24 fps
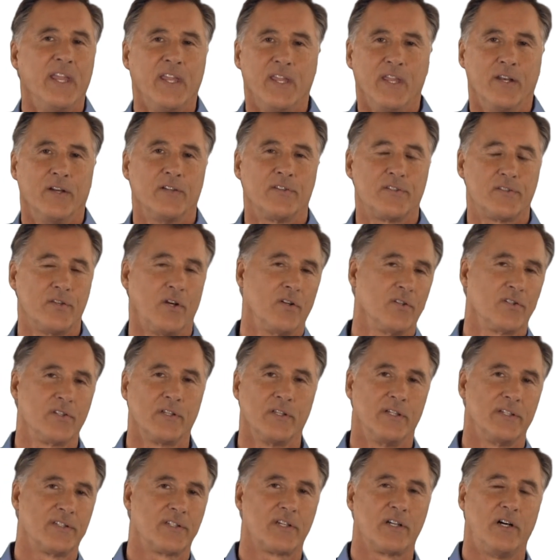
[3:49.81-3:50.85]
You know,
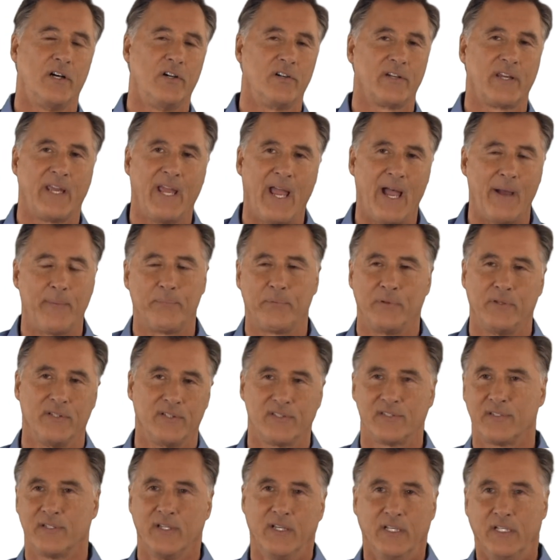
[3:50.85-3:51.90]
socialists call
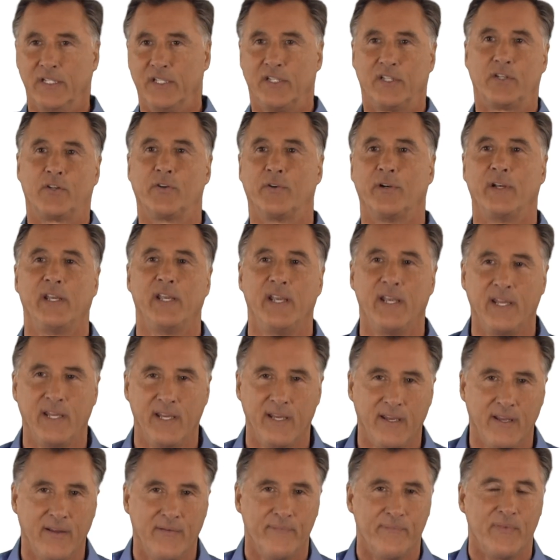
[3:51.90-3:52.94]
capitalists
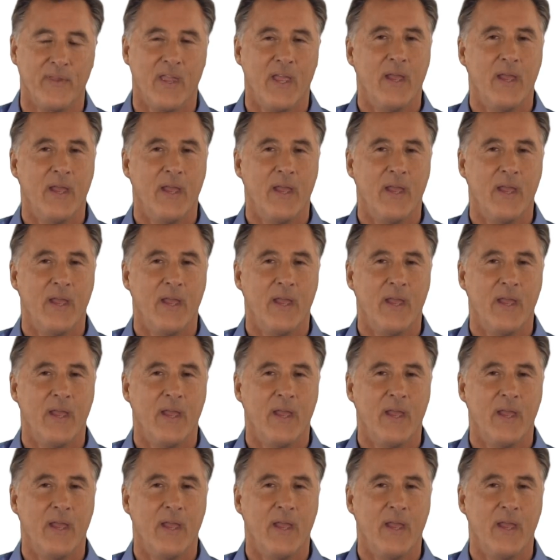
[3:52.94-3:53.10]
greedy,